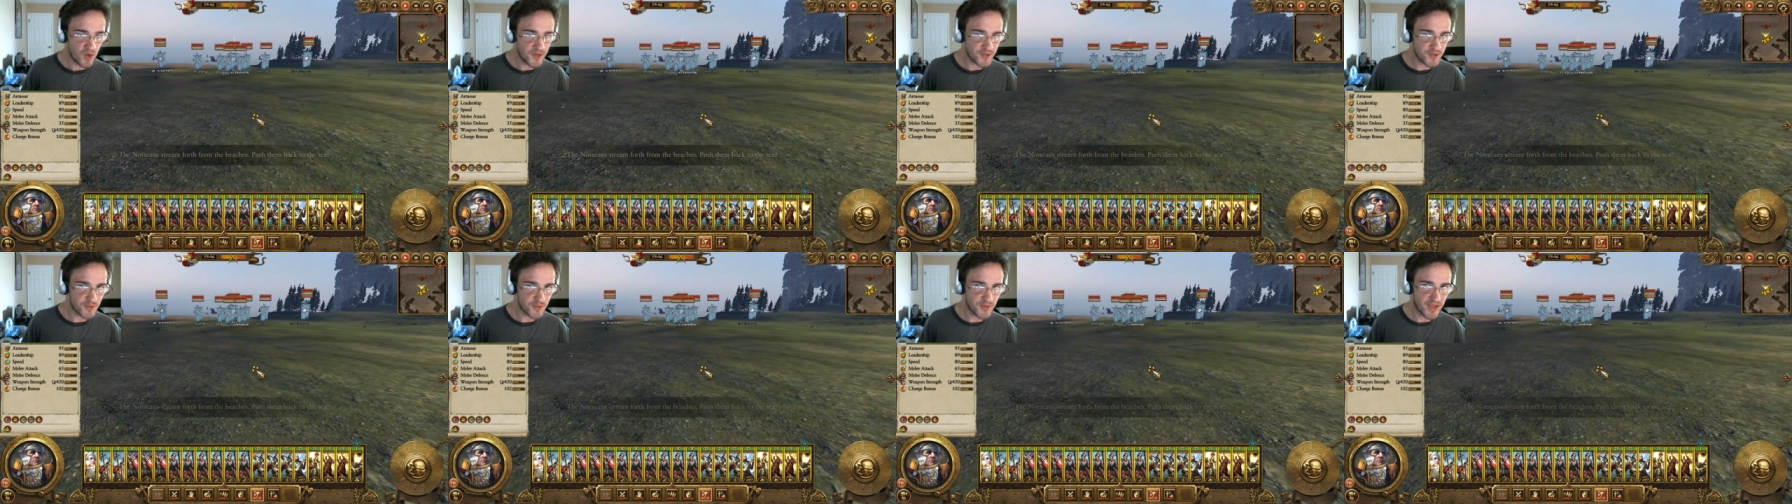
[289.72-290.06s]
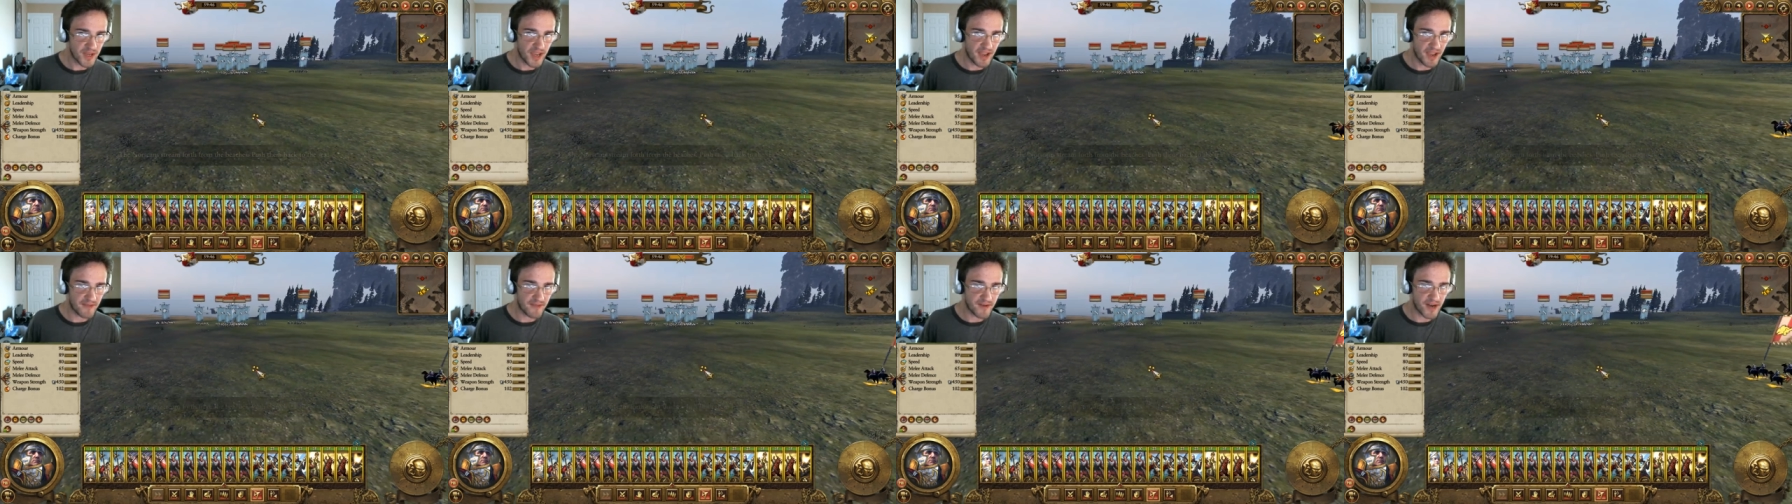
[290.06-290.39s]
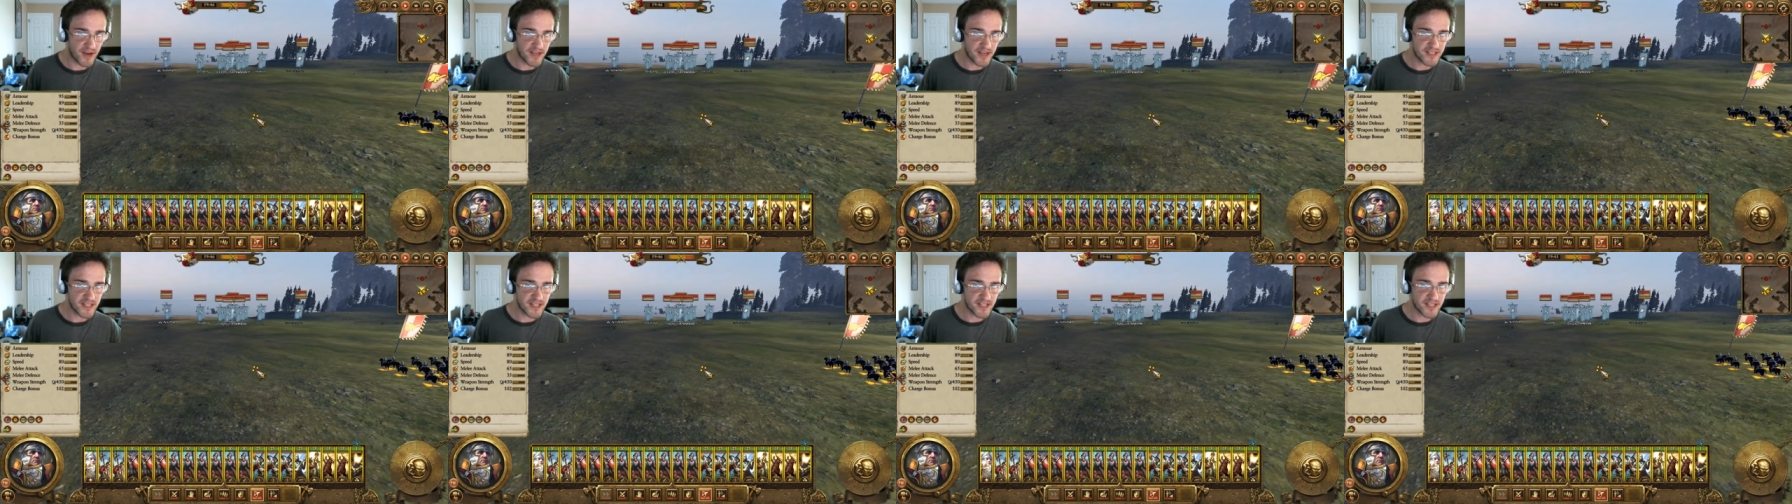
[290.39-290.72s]
What do we
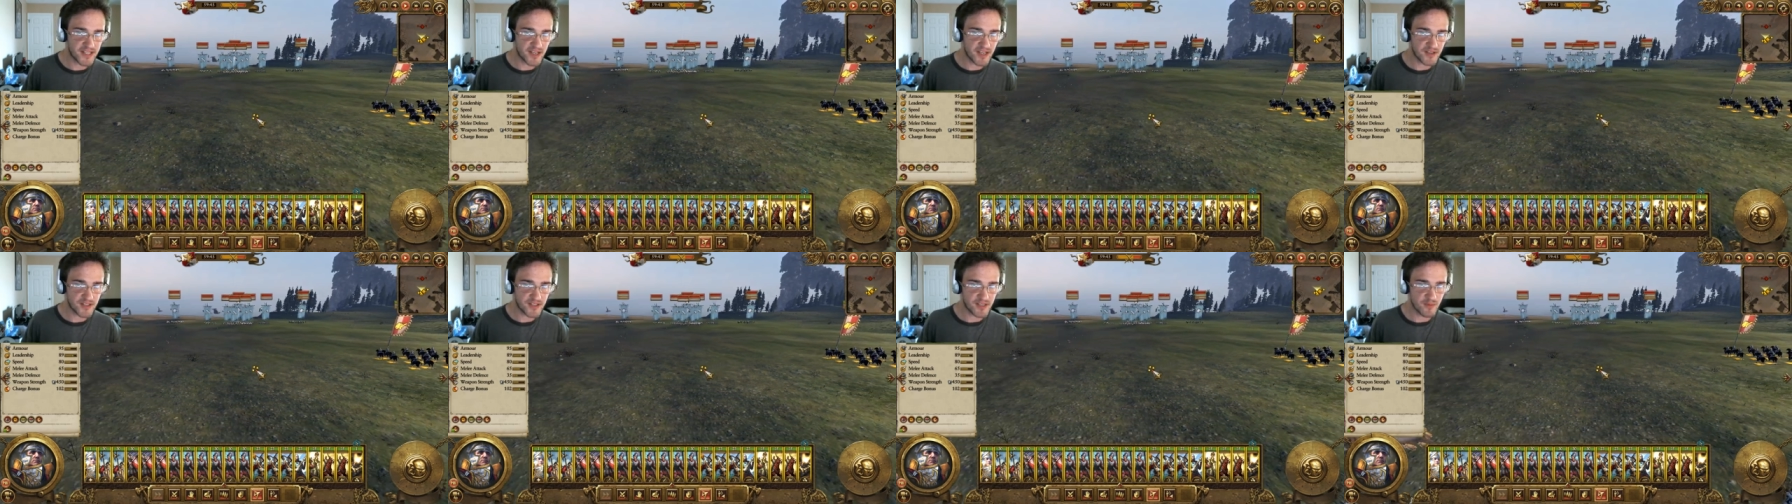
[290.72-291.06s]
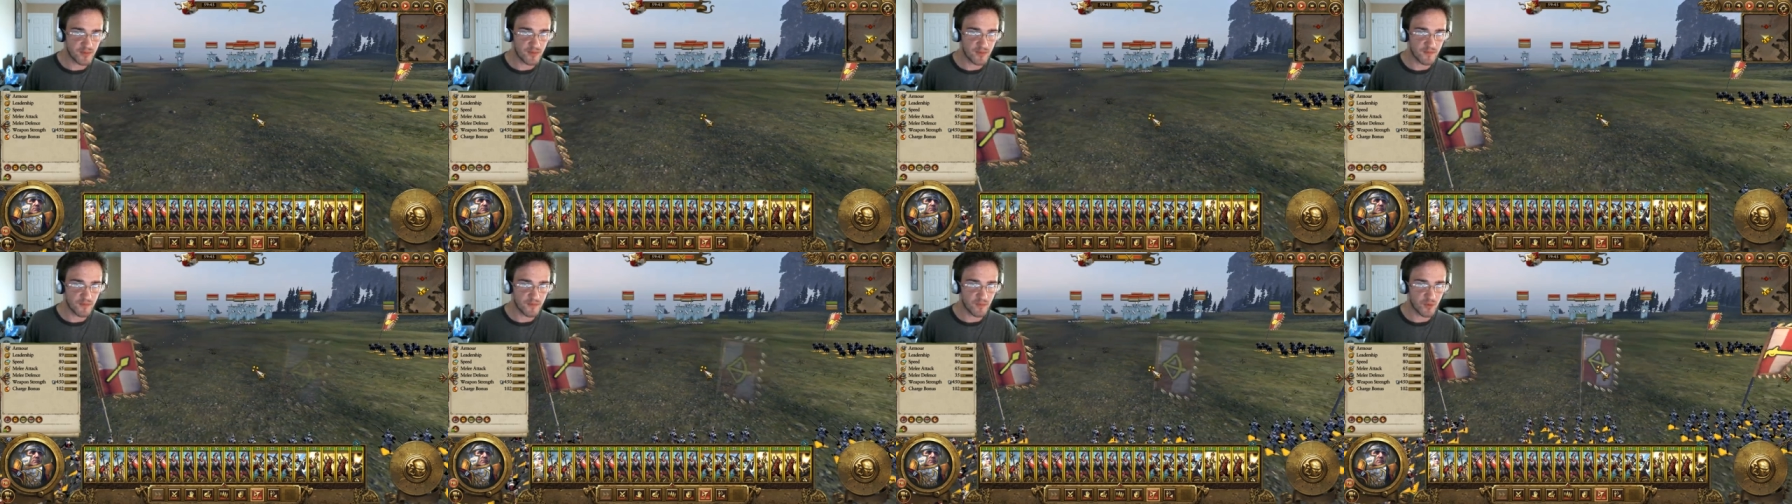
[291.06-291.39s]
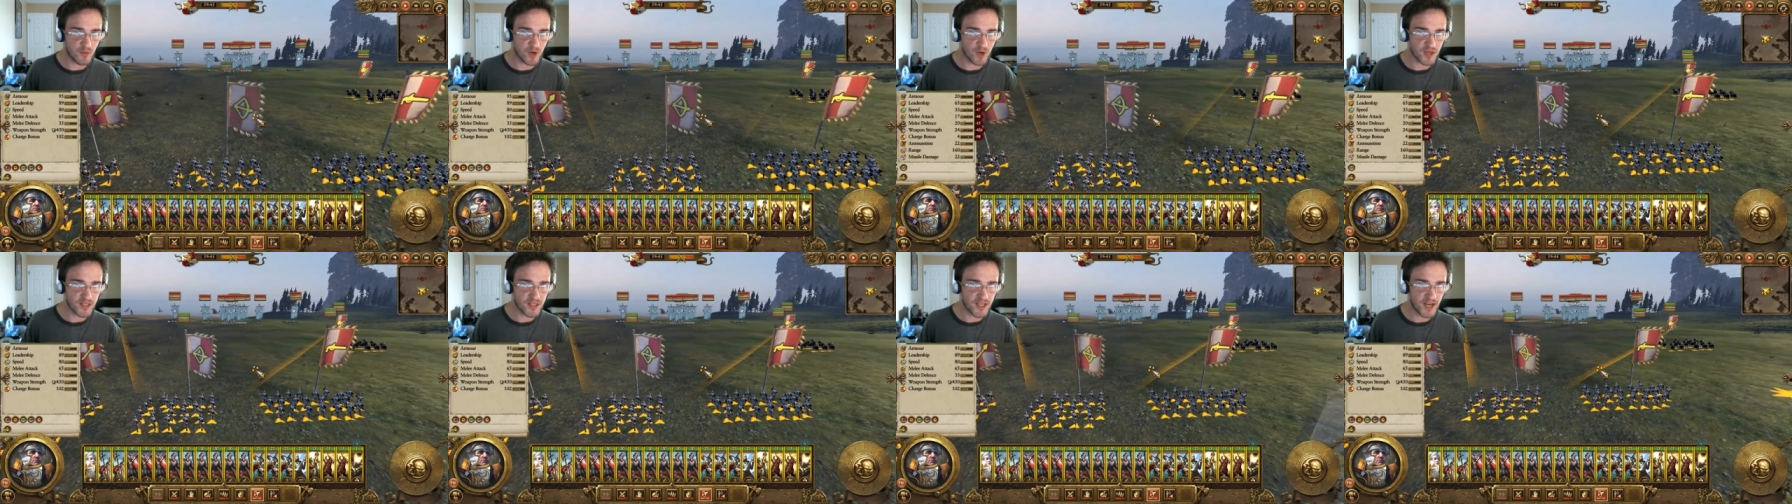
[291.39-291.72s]
have? And I did tell someone
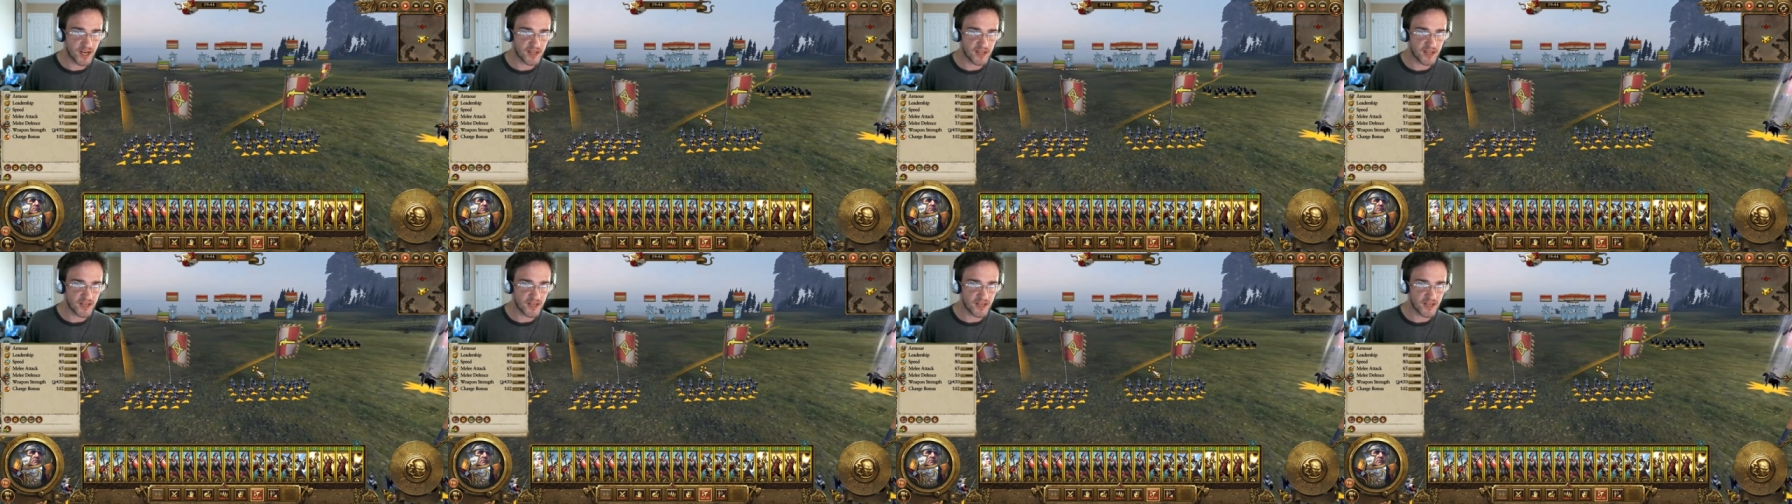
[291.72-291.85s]
from work